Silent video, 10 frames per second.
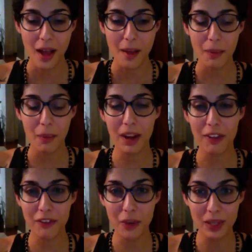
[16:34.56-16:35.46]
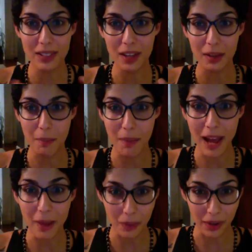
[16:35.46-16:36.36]
But when I focus on
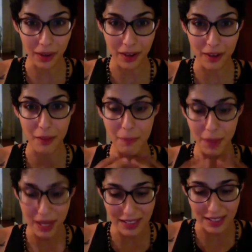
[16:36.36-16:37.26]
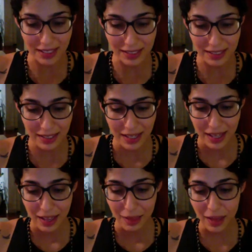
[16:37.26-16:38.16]
my word of abundance,
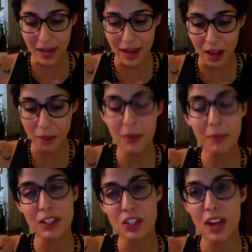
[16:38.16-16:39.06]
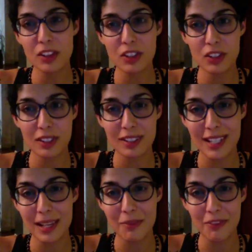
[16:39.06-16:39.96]
then helping my challengers and
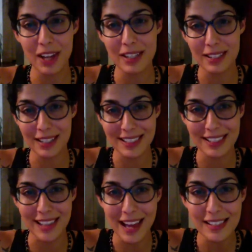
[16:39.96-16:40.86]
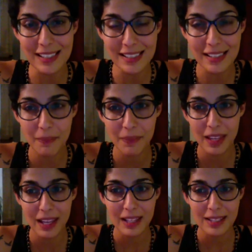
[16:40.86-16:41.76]
team find success
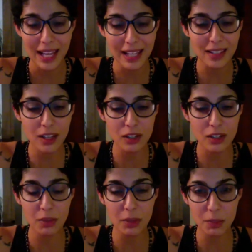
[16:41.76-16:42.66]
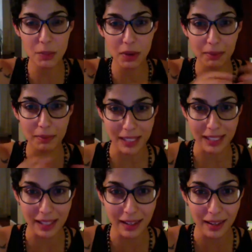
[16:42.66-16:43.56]
takes on so much more
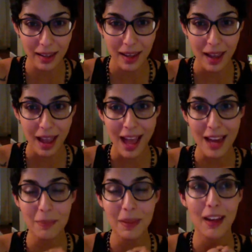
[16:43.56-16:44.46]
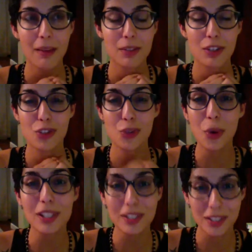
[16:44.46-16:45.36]
meaning and it becomes a
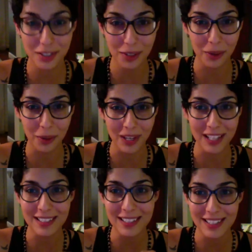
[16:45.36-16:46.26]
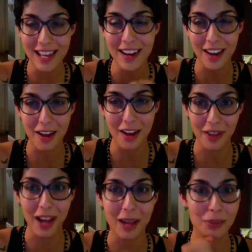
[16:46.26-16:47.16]
joy to do instead of
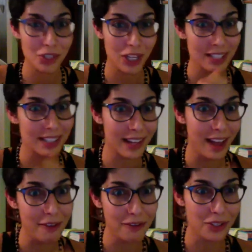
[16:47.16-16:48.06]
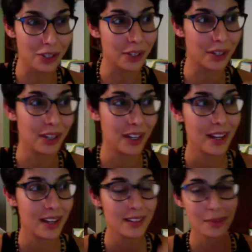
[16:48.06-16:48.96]
I'm chasing after
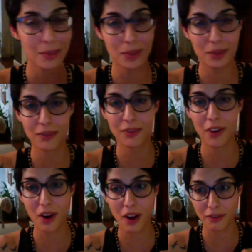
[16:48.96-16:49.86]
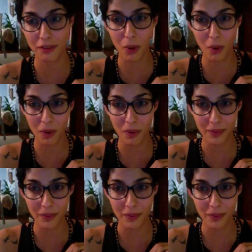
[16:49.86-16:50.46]
some sort of far off goal.